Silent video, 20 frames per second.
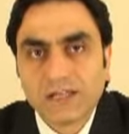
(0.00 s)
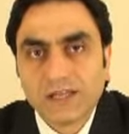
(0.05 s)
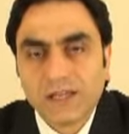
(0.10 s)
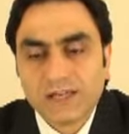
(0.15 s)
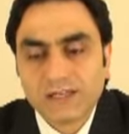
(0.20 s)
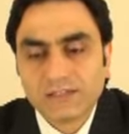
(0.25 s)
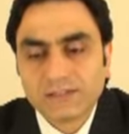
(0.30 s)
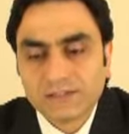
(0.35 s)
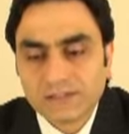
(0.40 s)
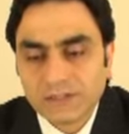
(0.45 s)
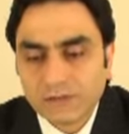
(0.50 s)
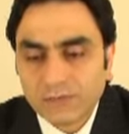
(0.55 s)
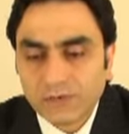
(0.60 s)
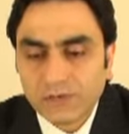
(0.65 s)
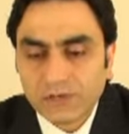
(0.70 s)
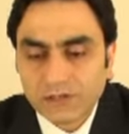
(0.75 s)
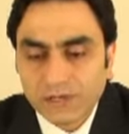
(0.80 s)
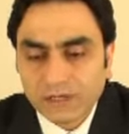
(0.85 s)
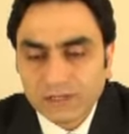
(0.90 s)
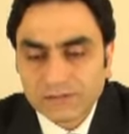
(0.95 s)
and he will
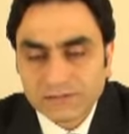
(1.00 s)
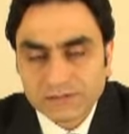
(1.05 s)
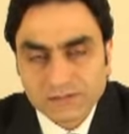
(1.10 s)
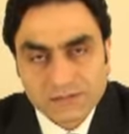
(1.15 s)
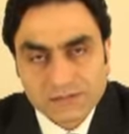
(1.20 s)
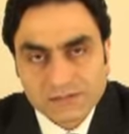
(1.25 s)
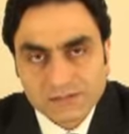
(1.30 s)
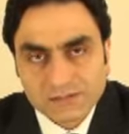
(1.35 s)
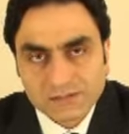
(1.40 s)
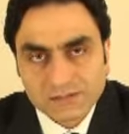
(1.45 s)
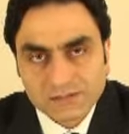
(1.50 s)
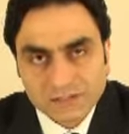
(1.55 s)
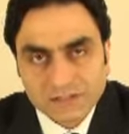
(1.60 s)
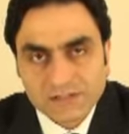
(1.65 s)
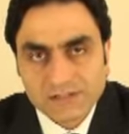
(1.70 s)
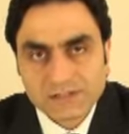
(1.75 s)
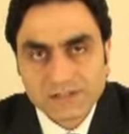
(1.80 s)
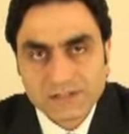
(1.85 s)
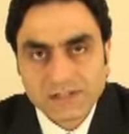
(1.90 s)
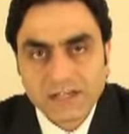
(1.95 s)
not trans-
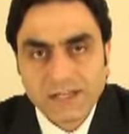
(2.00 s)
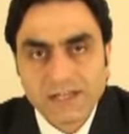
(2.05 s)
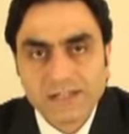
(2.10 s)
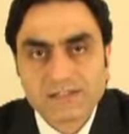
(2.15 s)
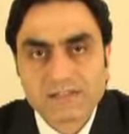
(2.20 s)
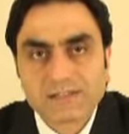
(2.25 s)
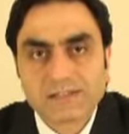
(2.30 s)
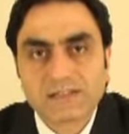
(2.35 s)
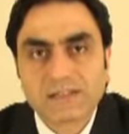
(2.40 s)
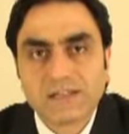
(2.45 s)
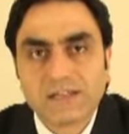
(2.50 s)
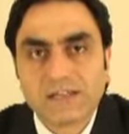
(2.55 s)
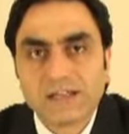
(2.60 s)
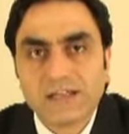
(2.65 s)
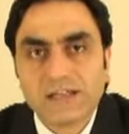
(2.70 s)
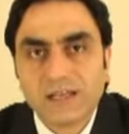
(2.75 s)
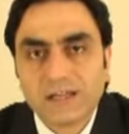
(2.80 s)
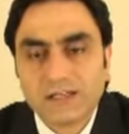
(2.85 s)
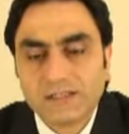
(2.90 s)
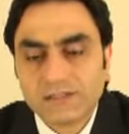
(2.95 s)
transgress
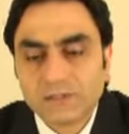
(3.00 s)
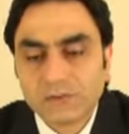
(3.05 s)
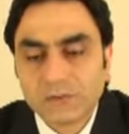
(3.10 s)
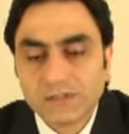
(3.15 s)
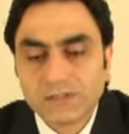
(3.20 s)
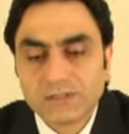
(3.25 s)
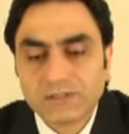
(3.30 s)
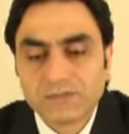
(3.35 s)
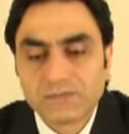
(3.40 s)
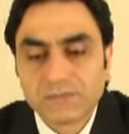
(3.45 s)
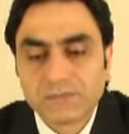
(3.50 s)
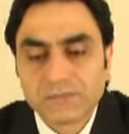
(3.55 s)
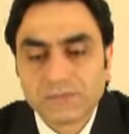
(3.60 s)
anyone